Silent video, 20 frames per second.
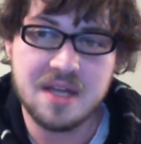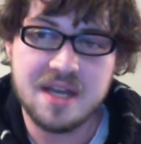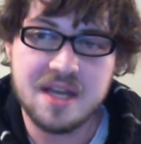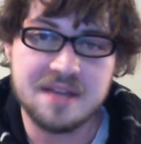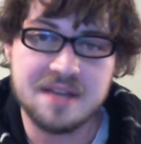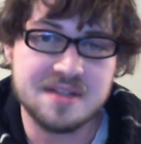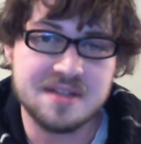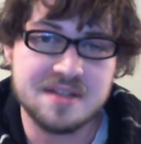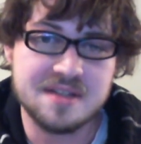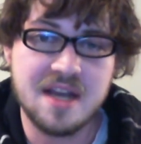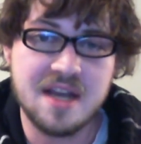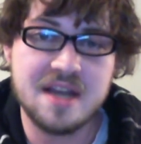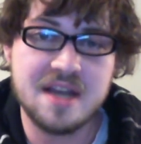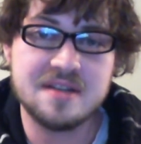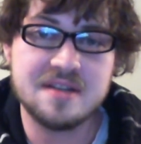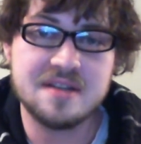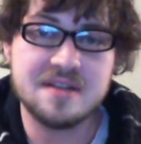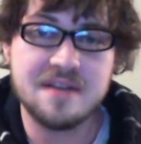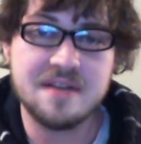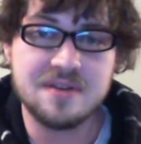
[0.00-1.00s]
and tonight
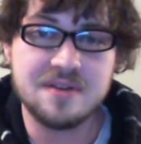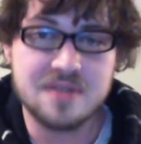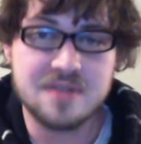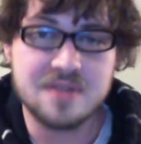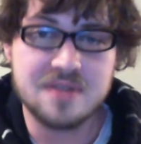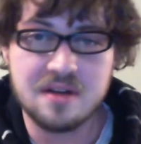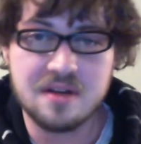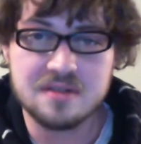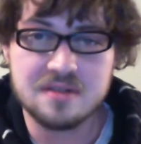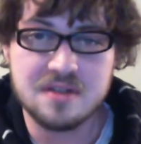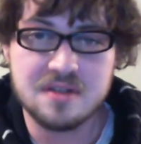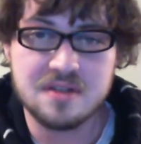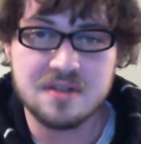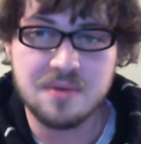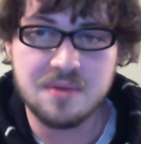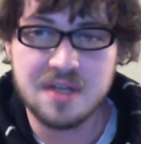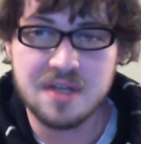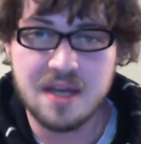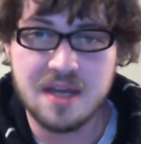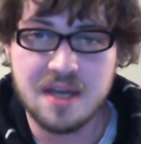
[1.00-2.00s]
David Otunga's
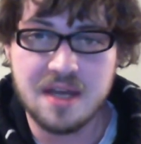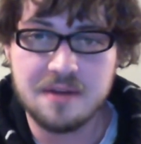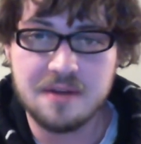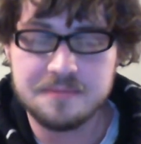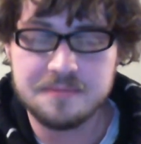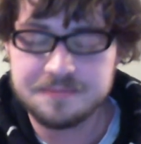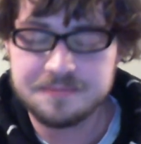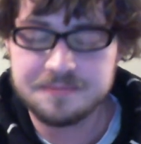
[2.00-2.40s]
going down.